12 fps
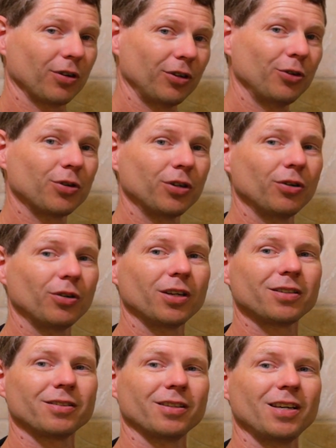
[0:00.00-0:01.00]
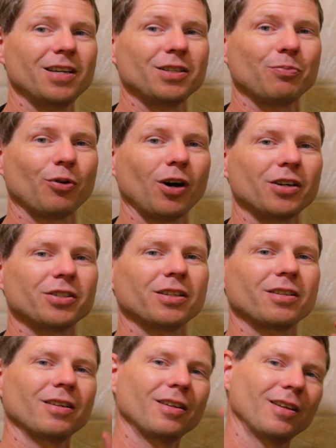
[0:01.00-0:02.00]
You can do this as an easy
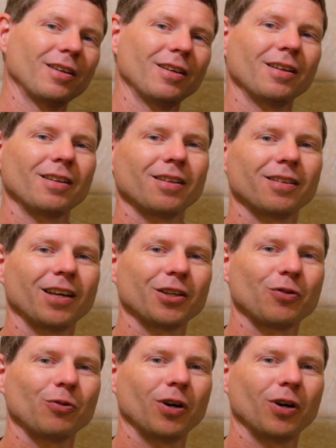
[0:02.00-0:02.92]
project. Thanks for